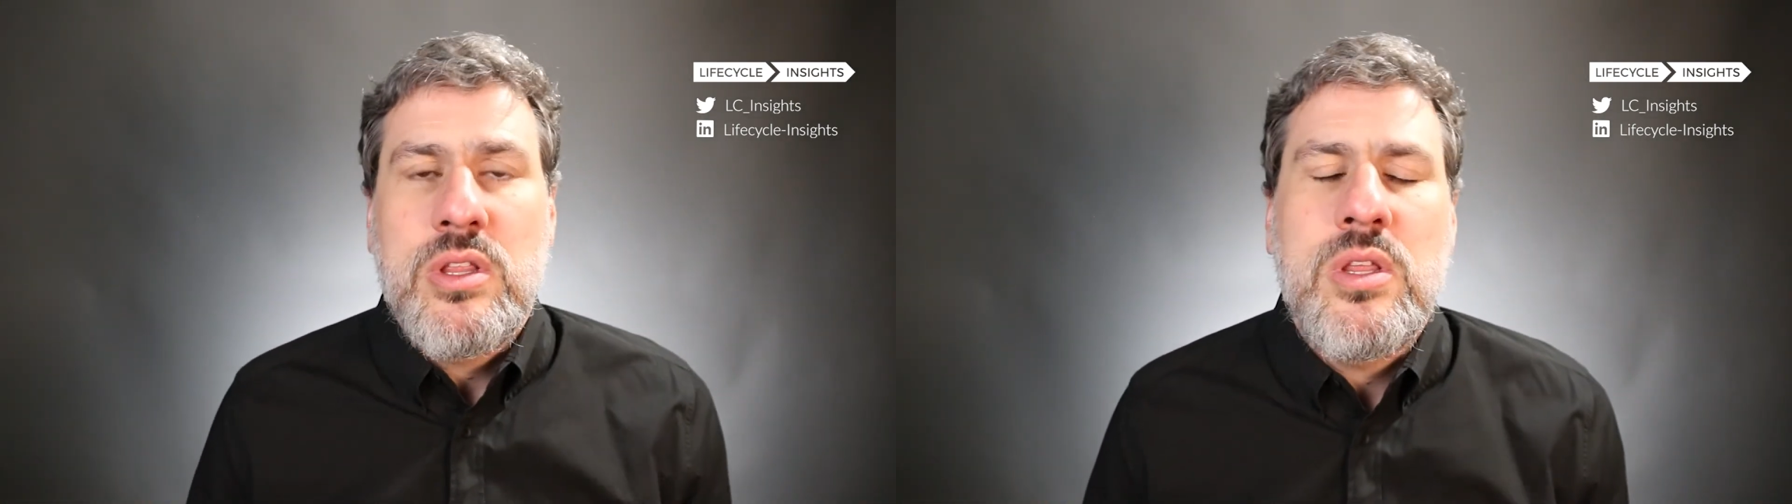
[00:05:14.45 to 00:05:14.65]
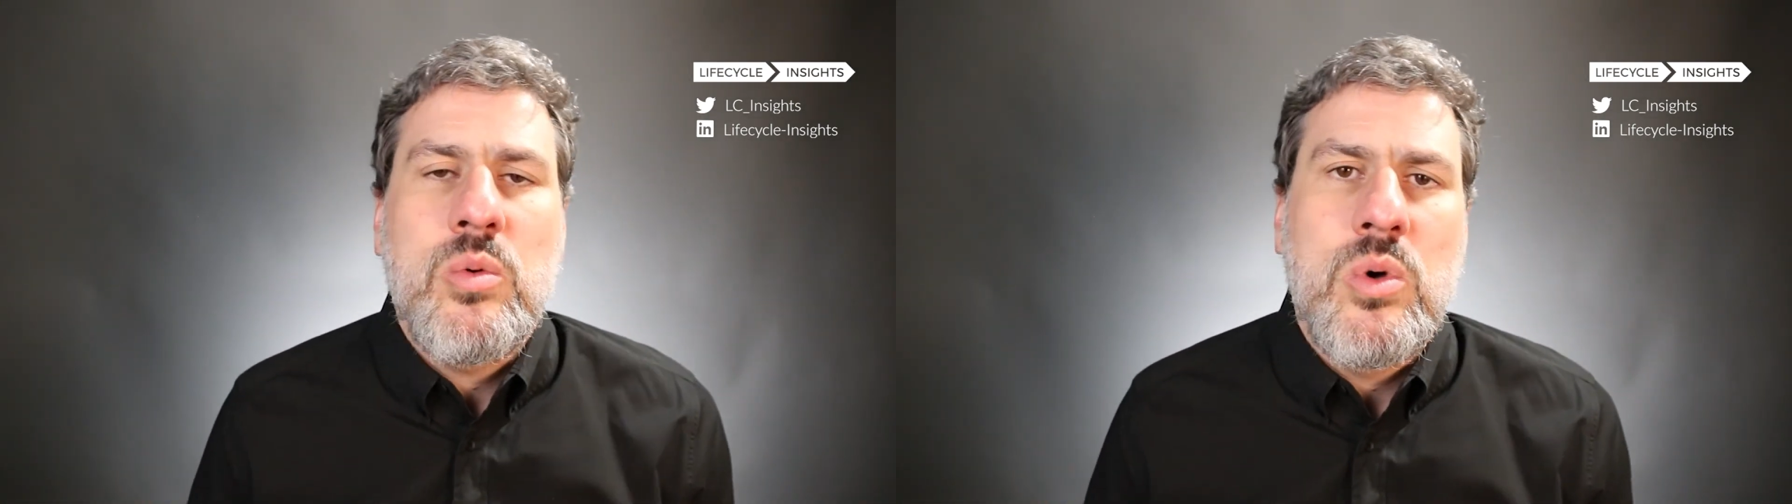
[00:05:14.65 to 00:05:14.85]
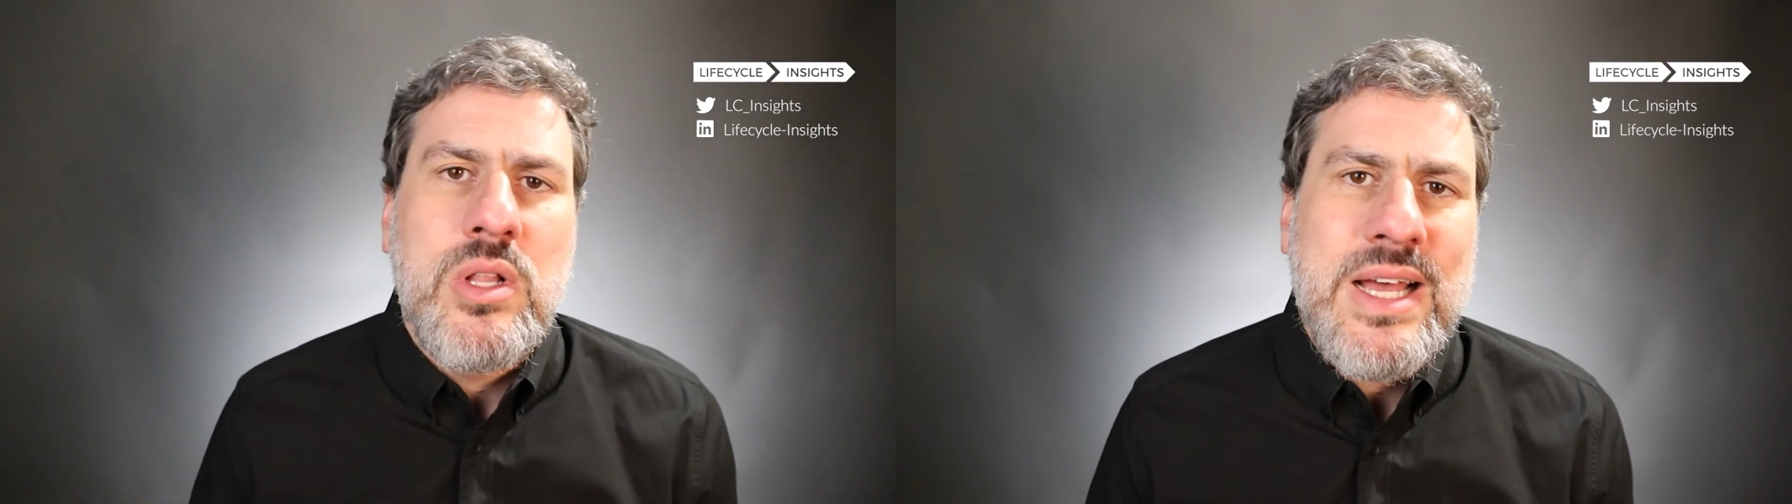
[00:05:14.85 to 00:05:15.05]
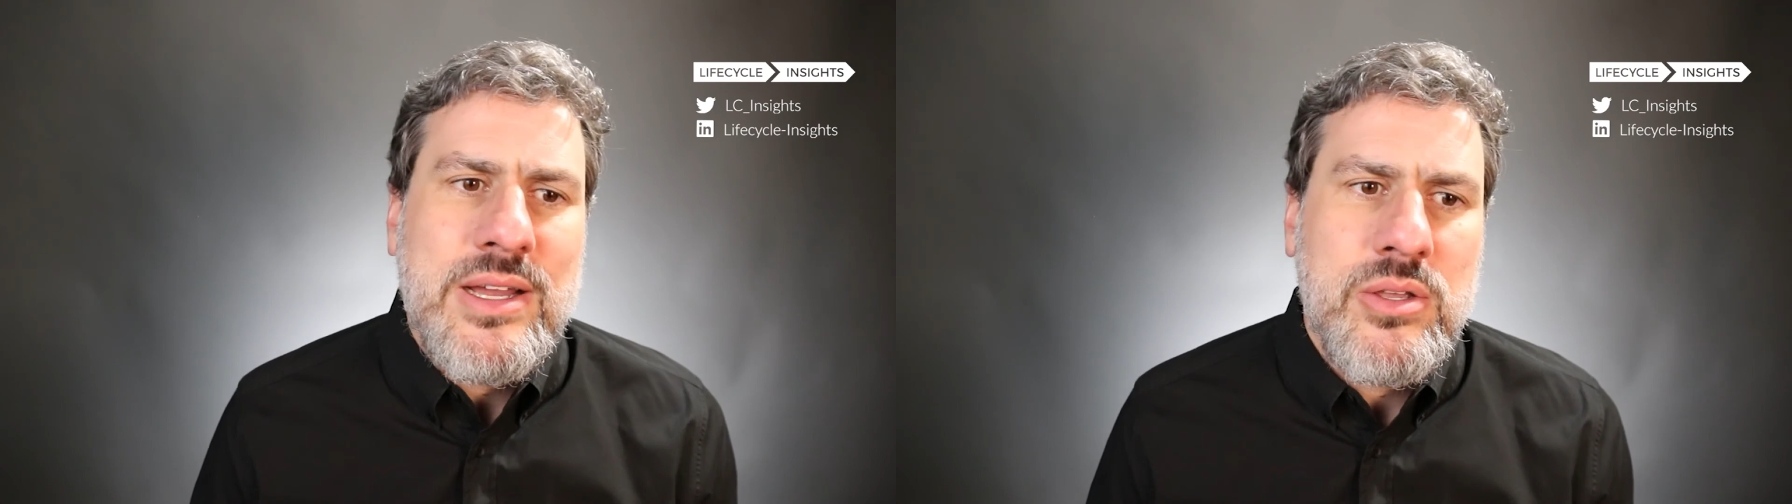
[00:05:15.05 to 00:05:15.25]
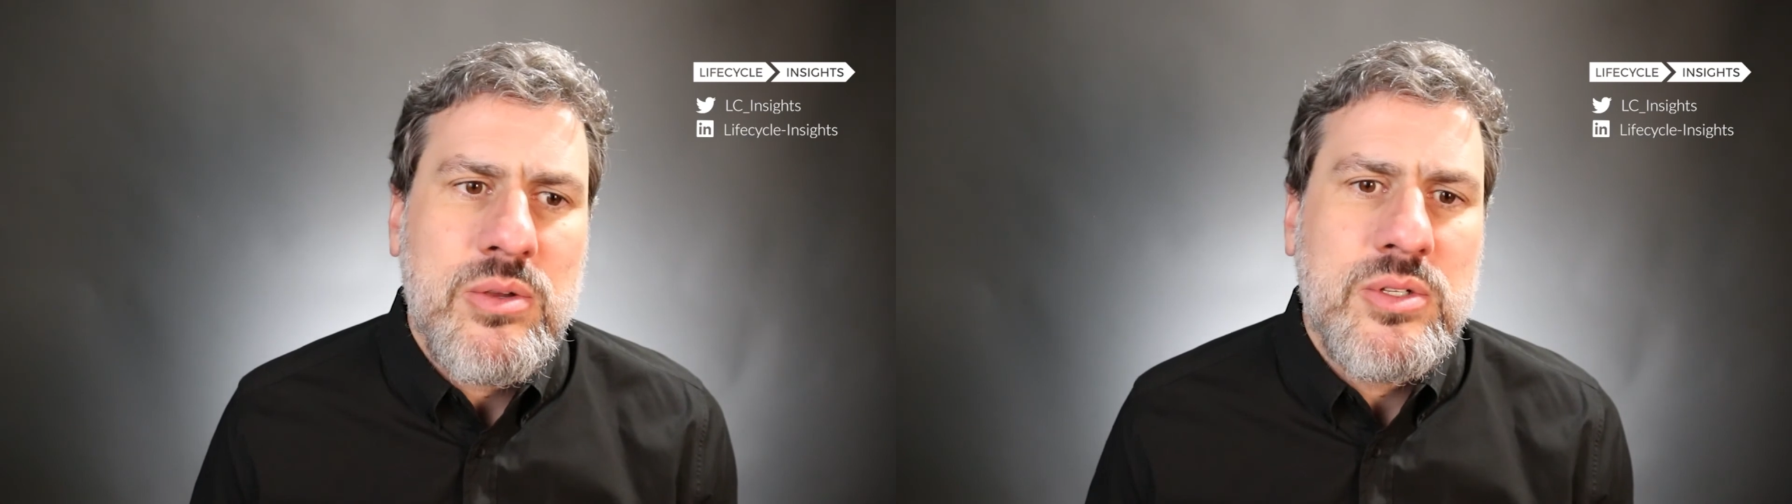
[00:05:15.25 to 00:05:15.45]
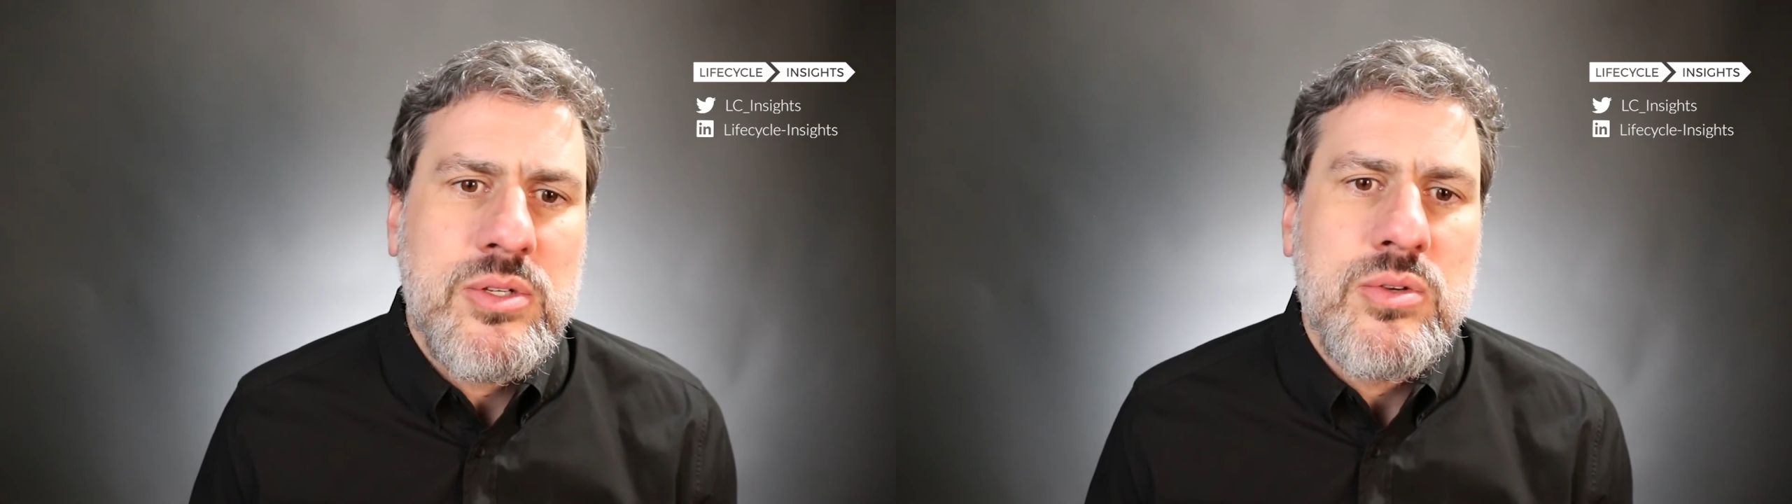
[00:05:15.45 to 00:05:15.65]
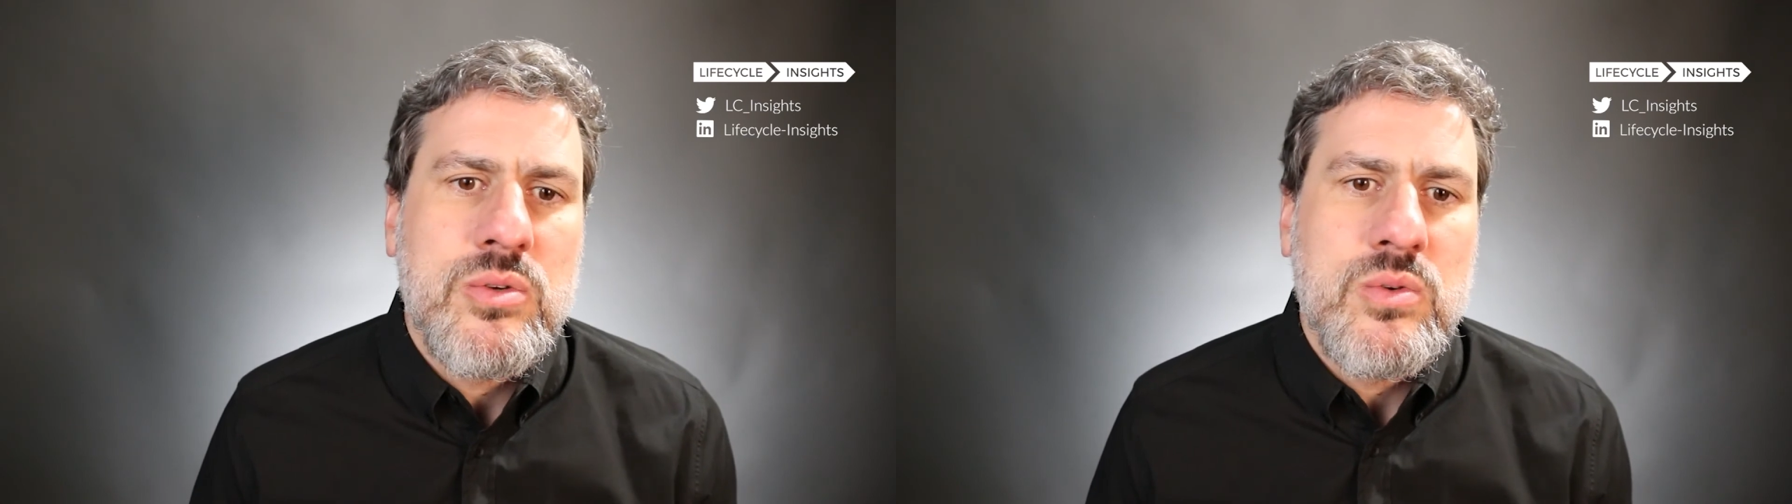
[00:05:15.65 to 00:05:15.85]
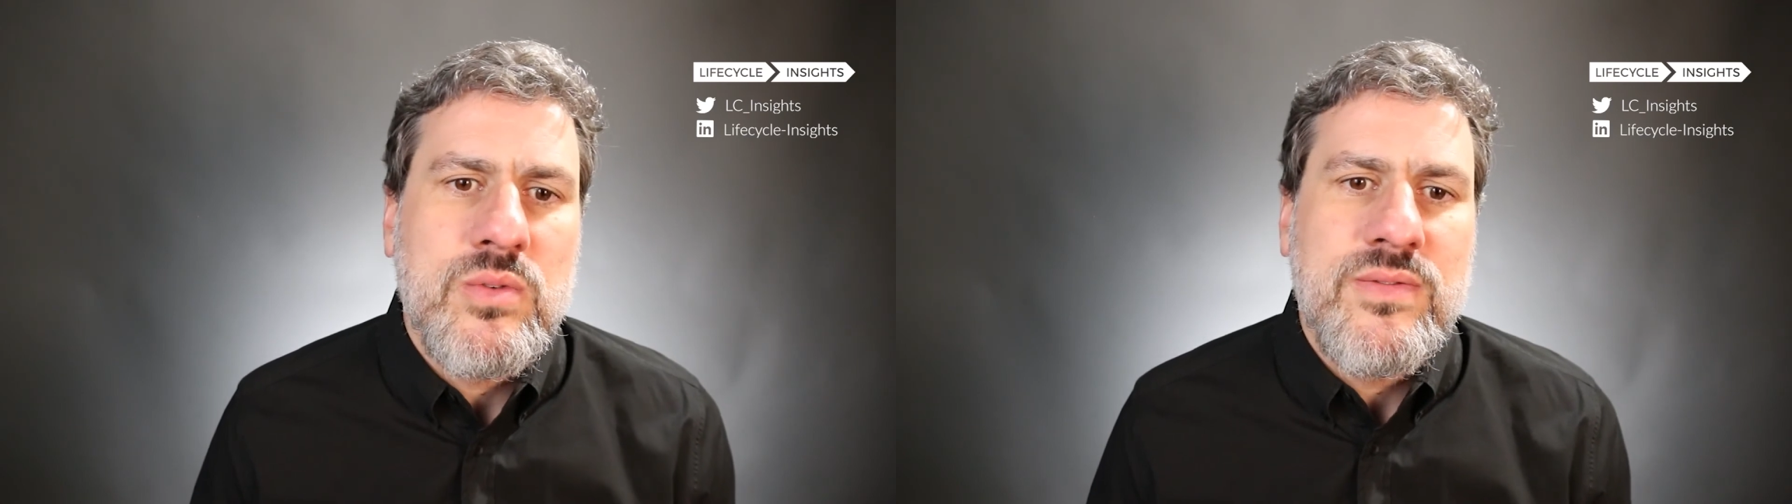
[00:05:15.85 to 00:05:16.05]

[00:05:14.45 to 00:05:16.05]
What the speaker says: that will allow you to